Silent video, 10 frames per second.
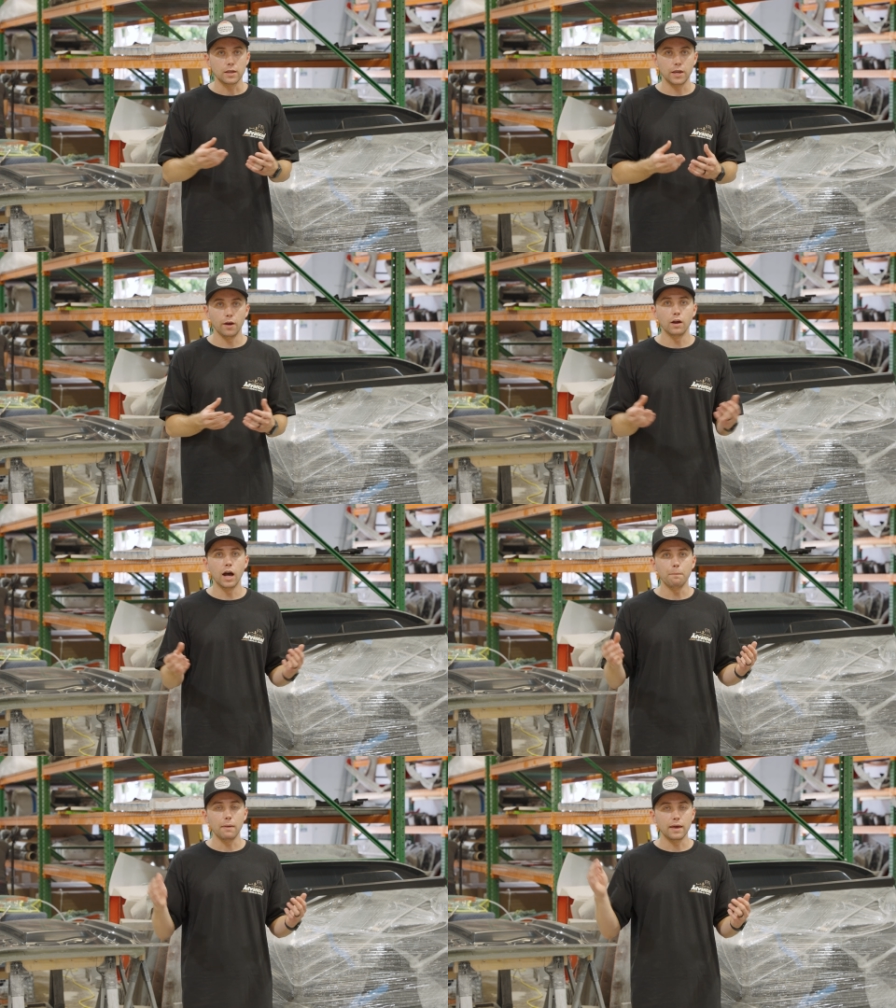cure
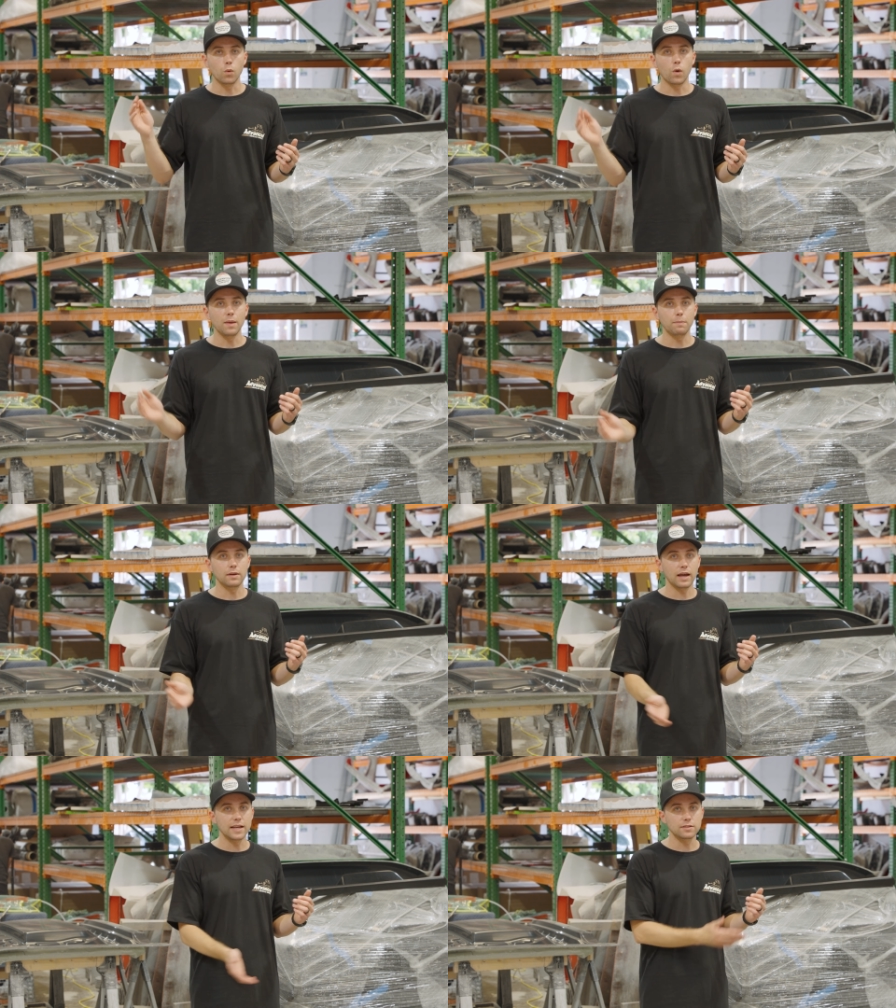up, and wipe
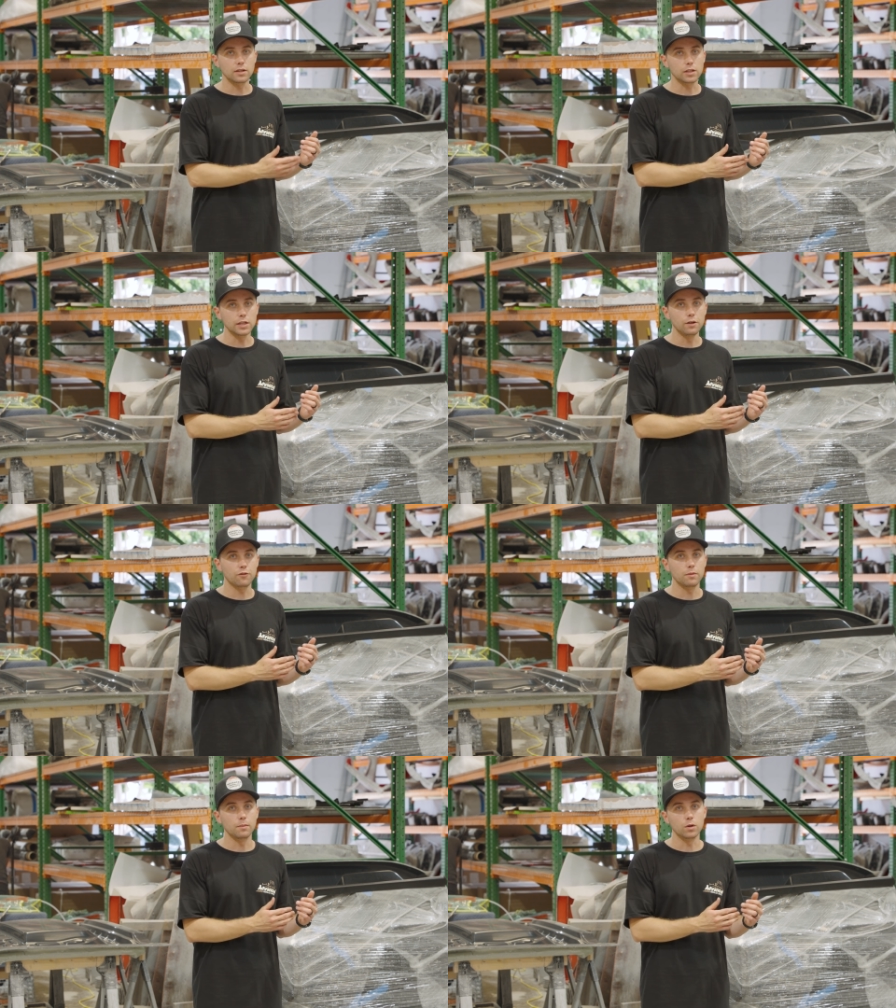it nice and clean
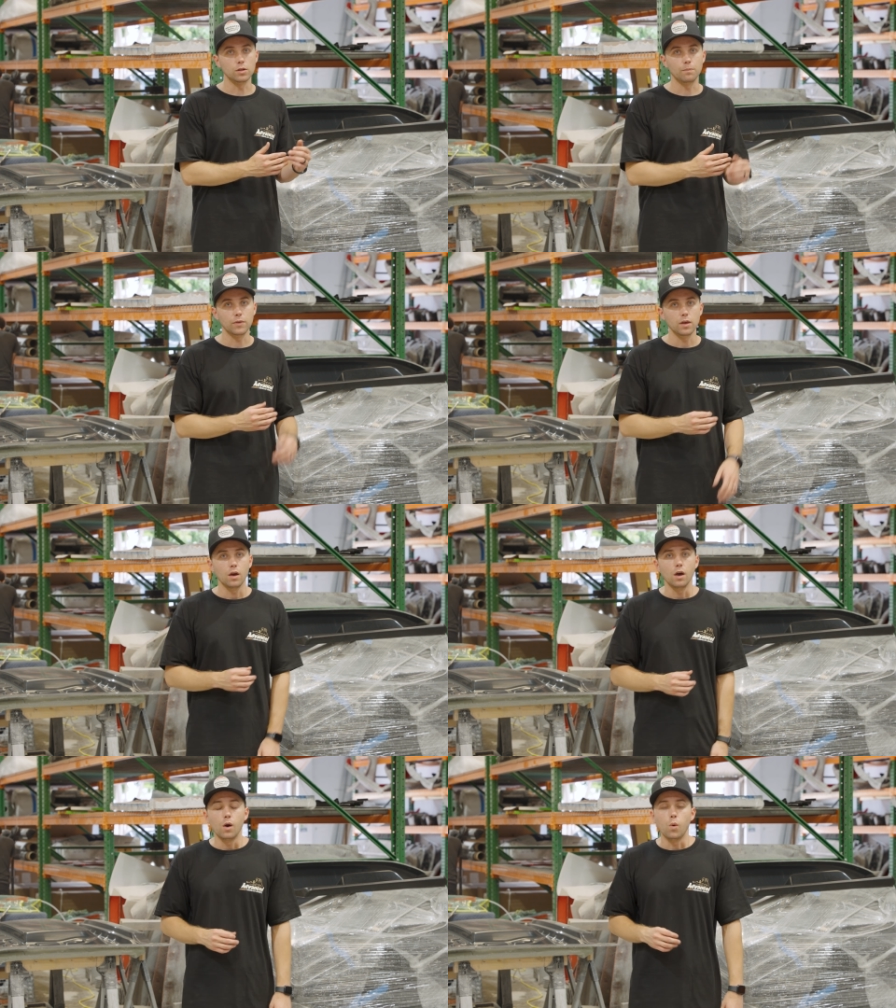from the mold.
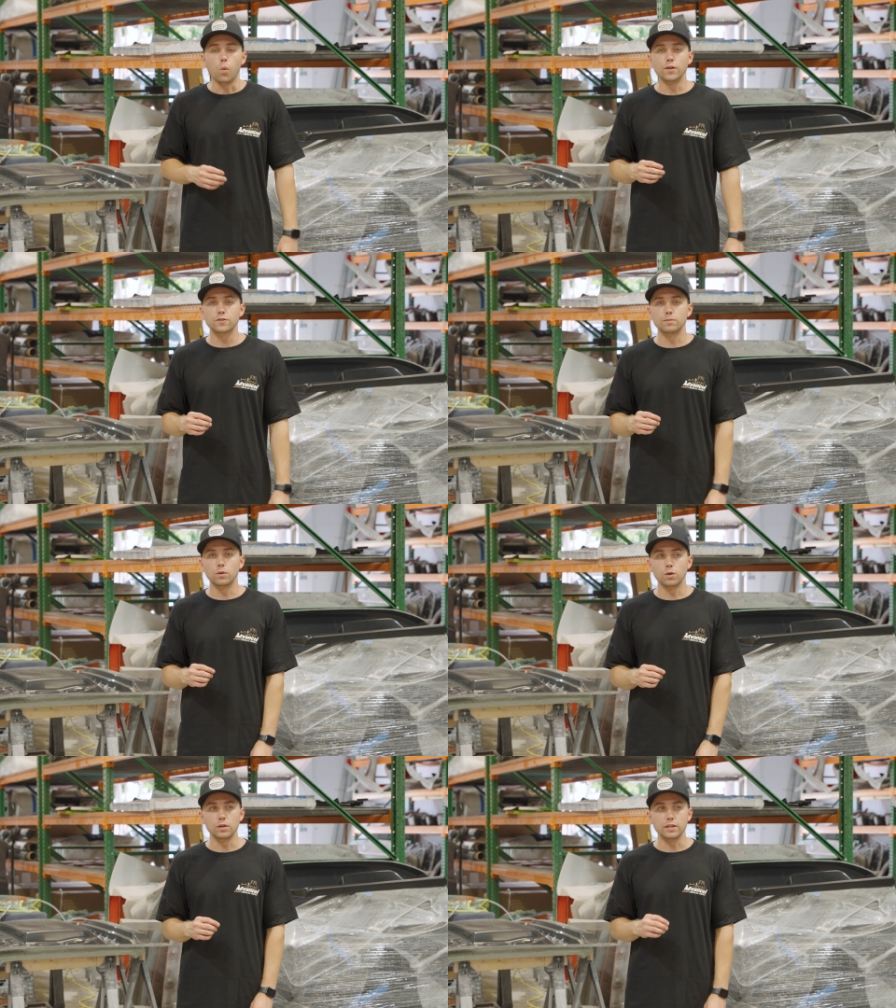Once the
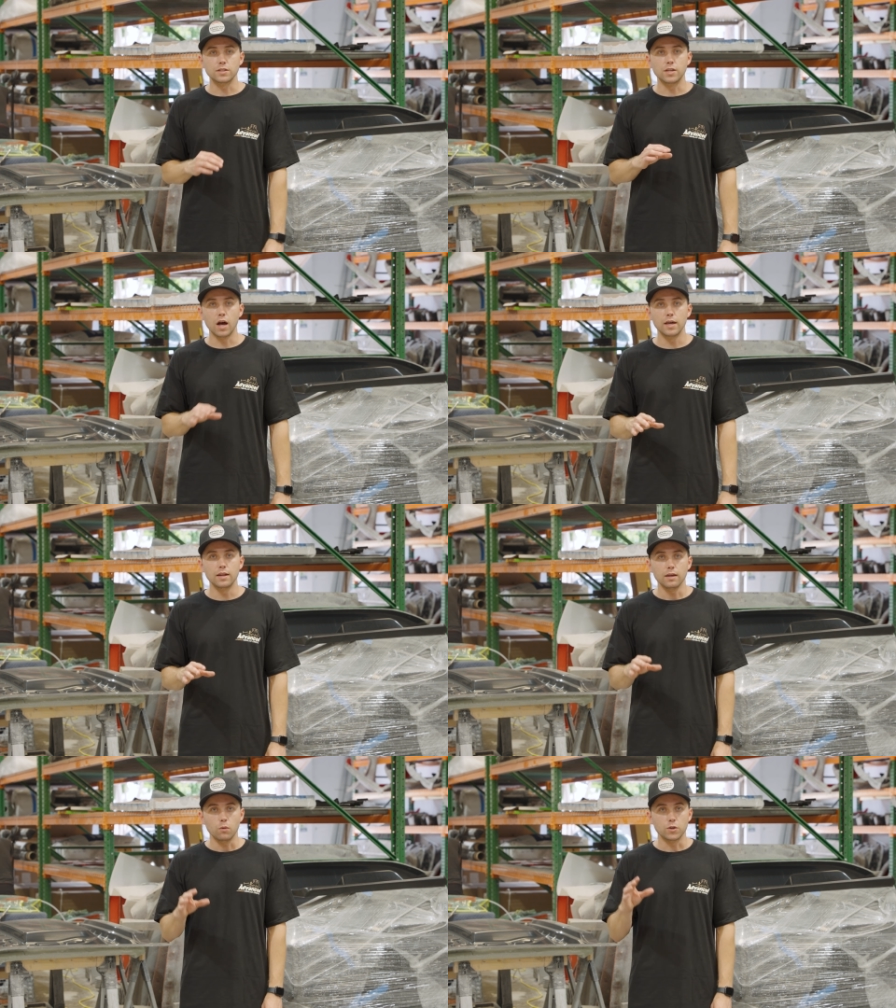mold is
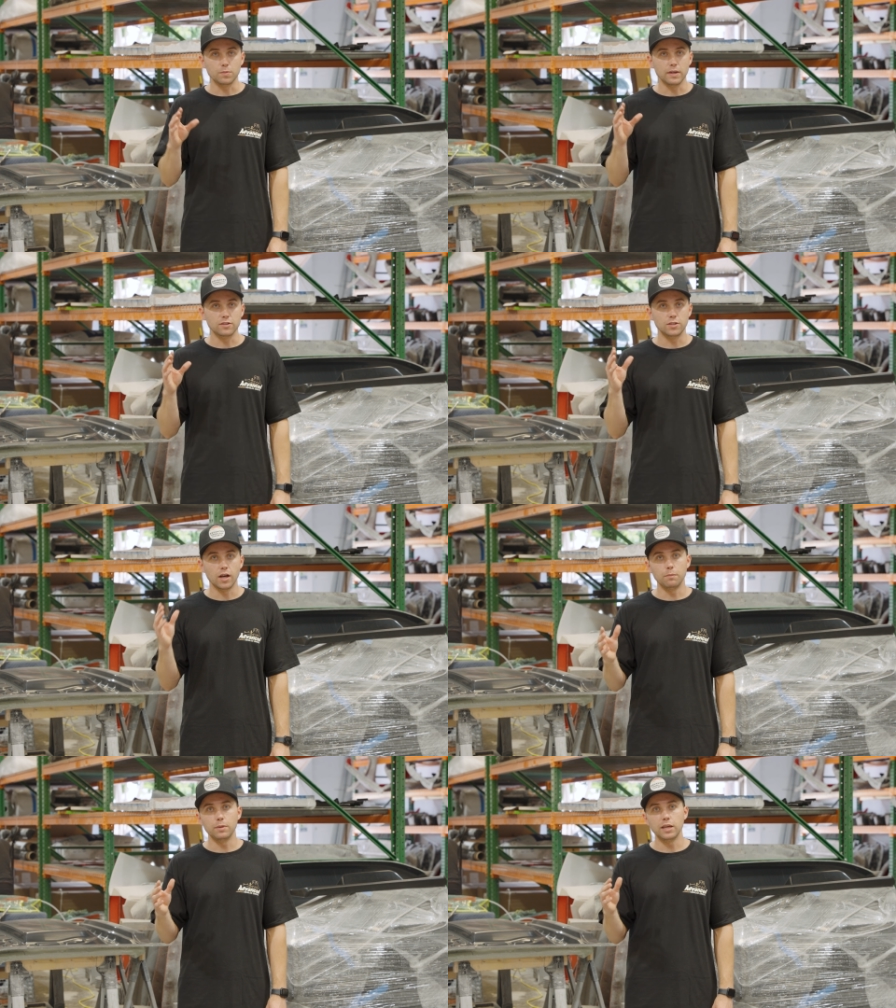done, which means
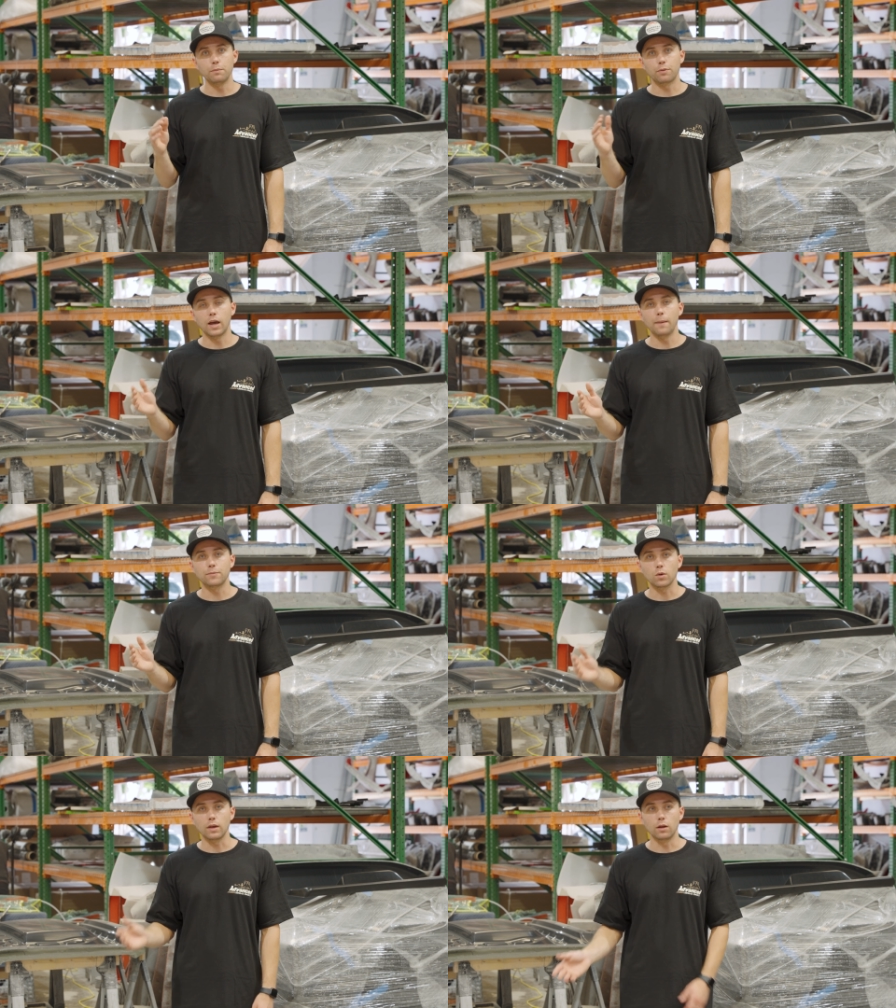done being
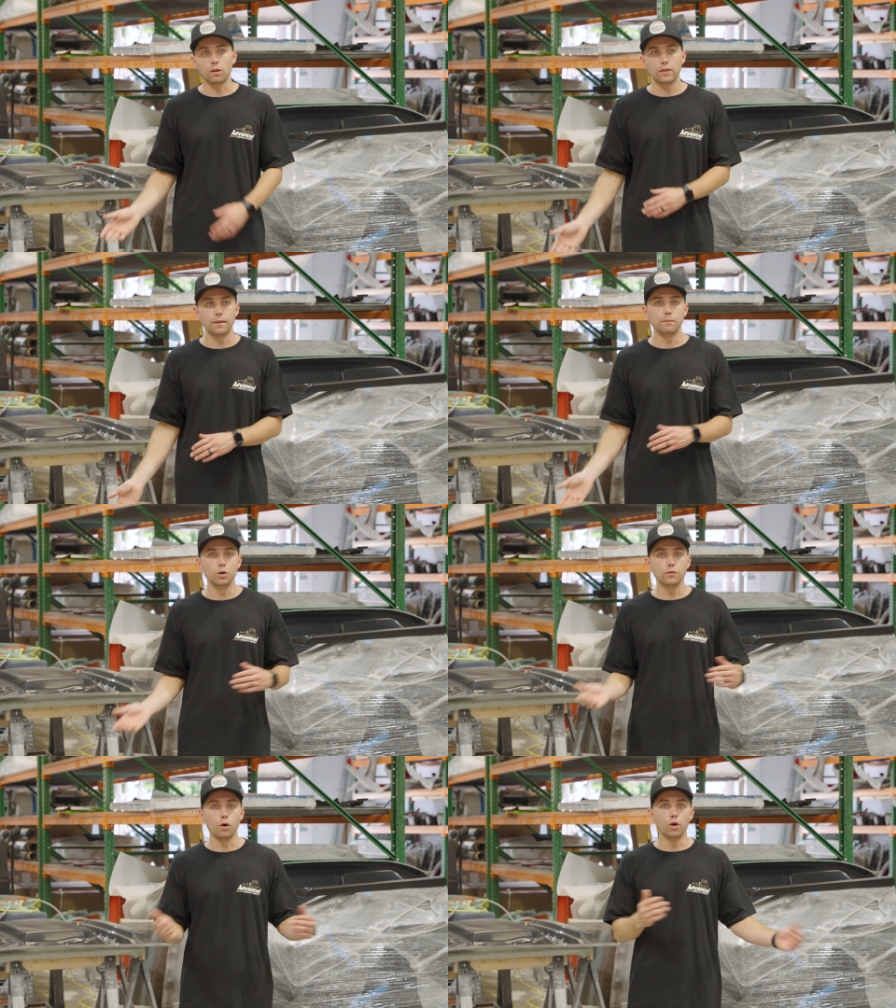prepped, it'll then
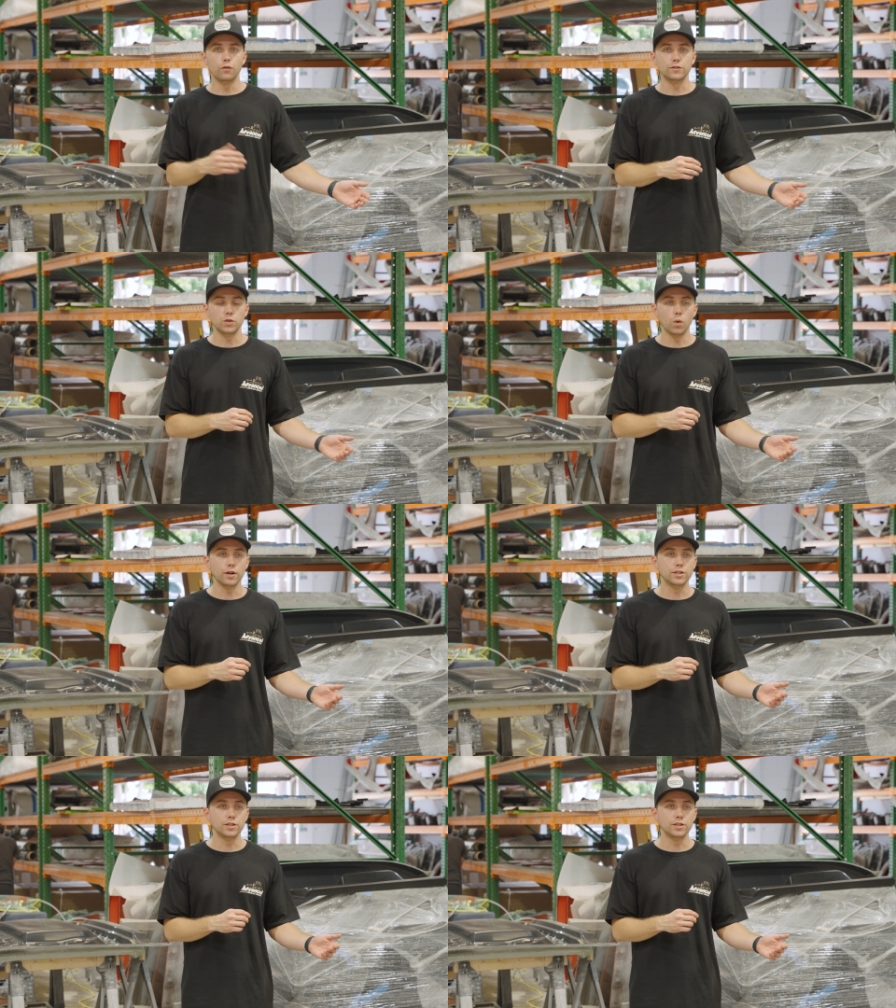move over to our